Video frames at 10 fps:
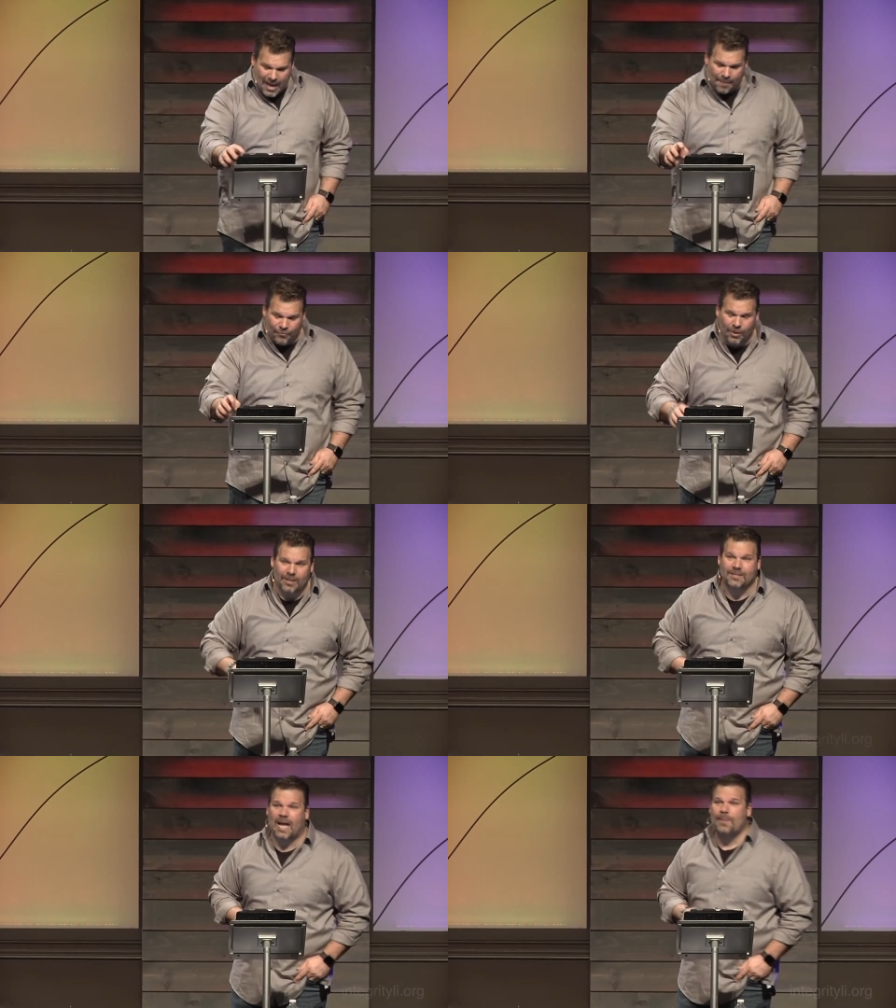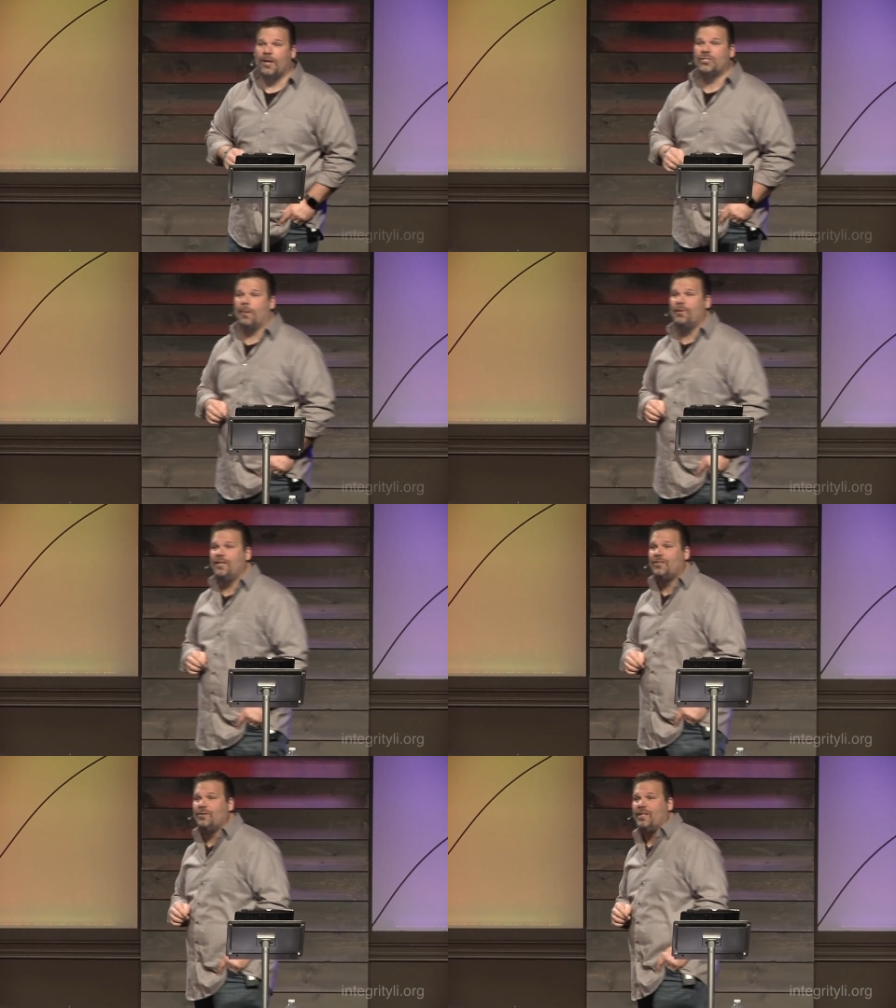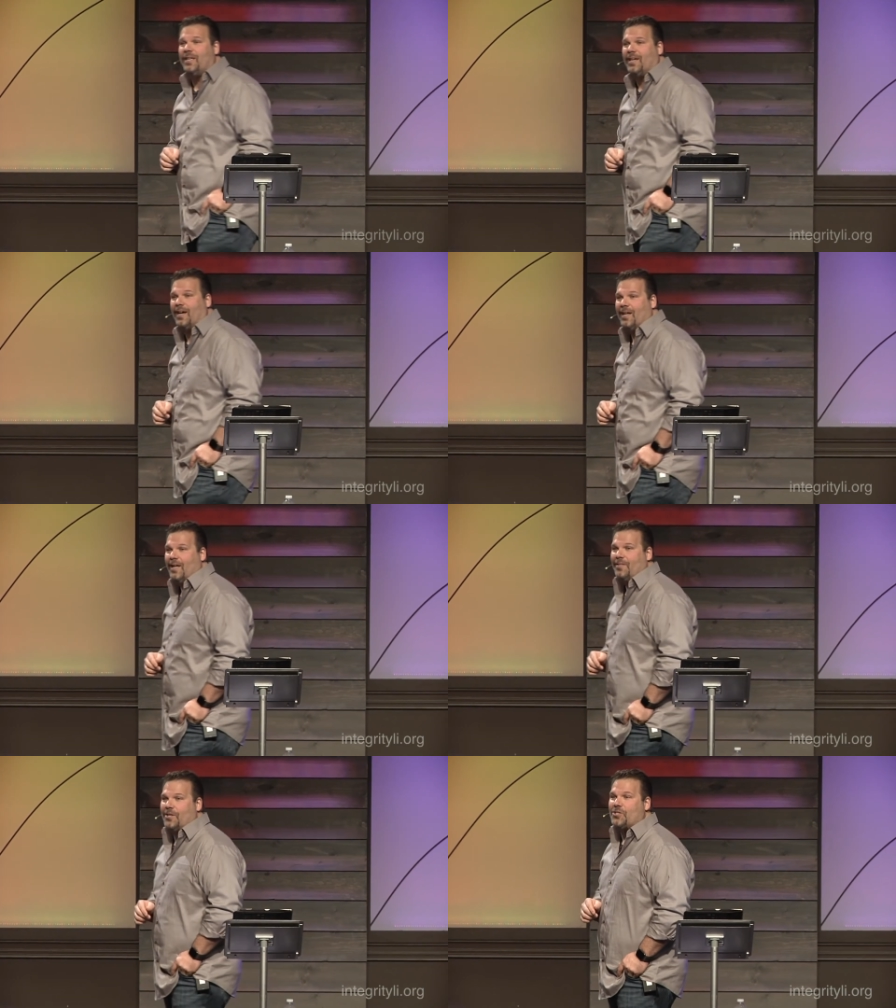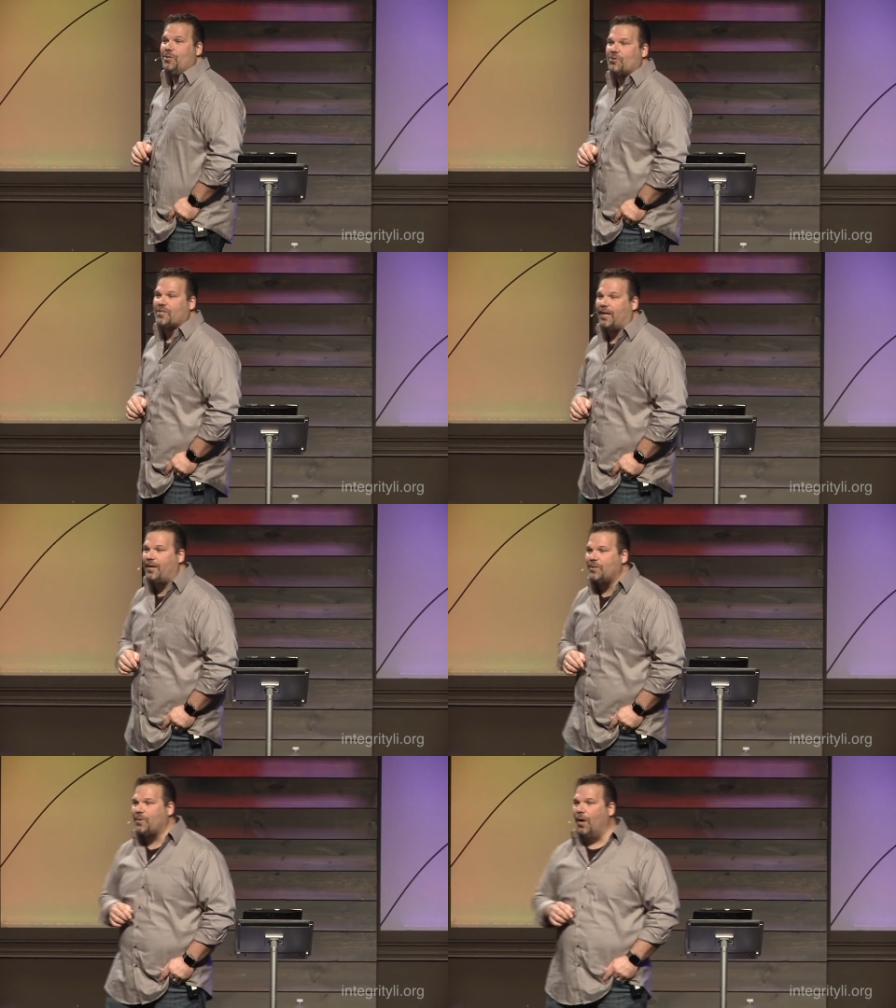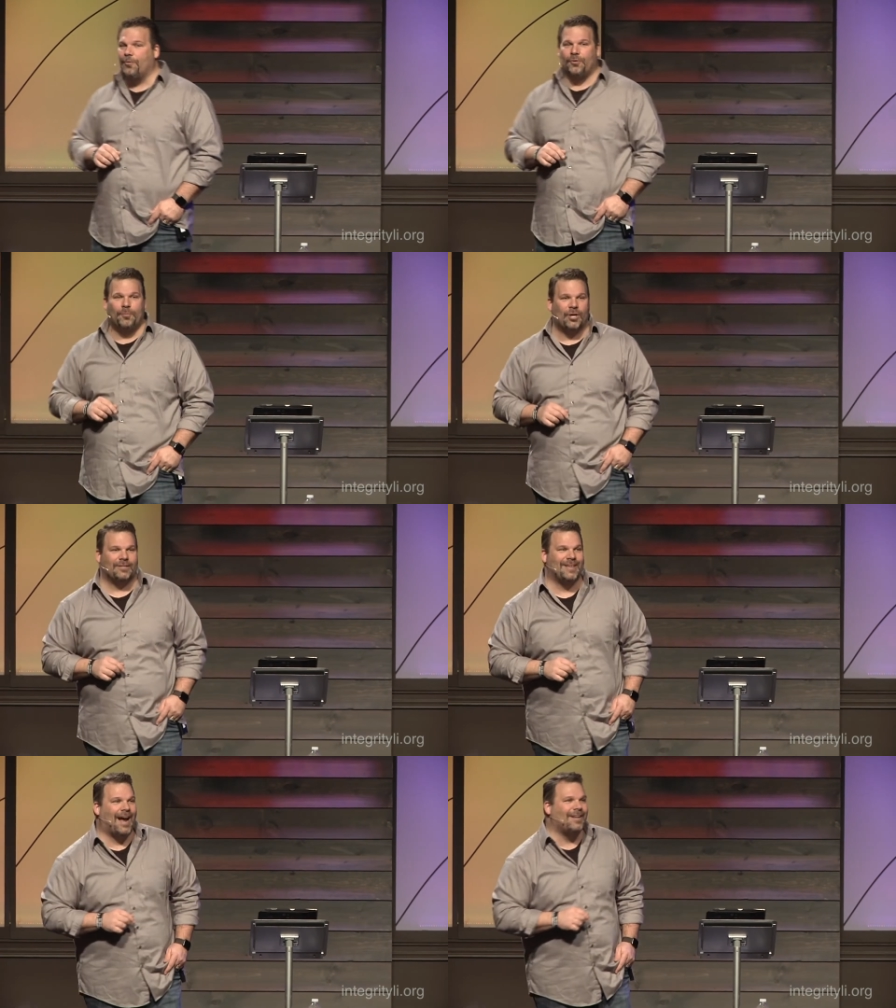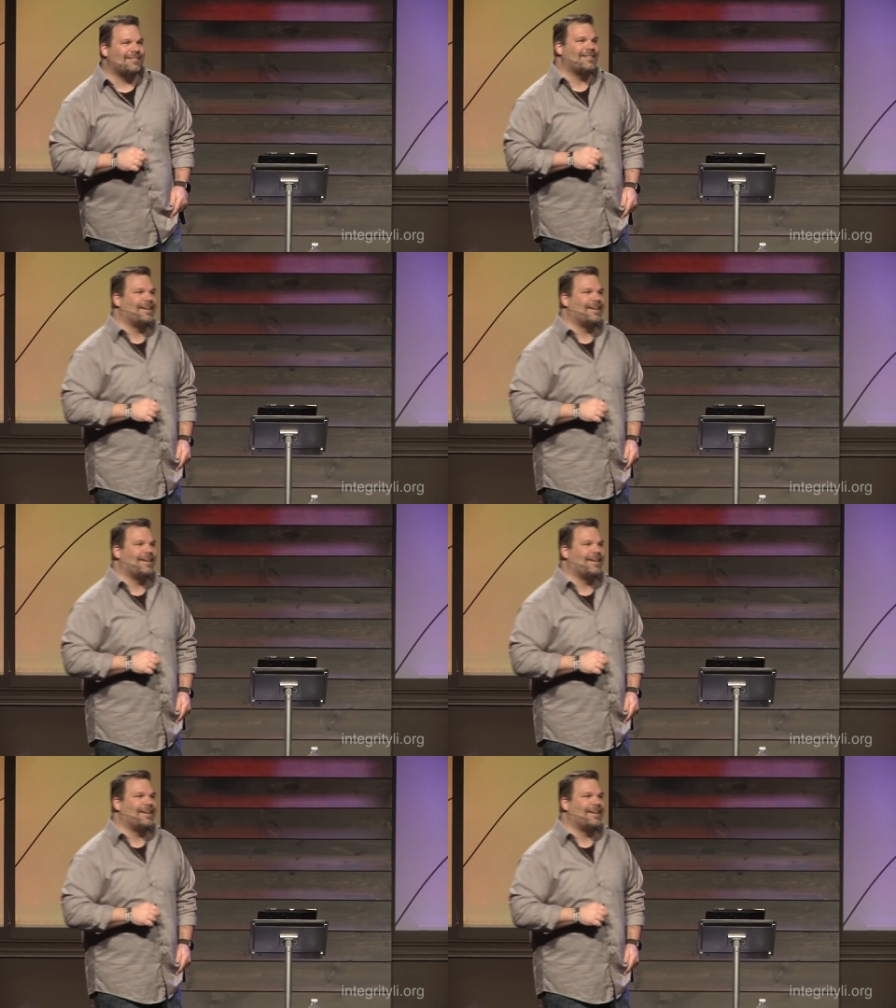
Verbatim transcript: yeah, I'm real excited about jumping into the uh, this new series. We're going through the book of Titus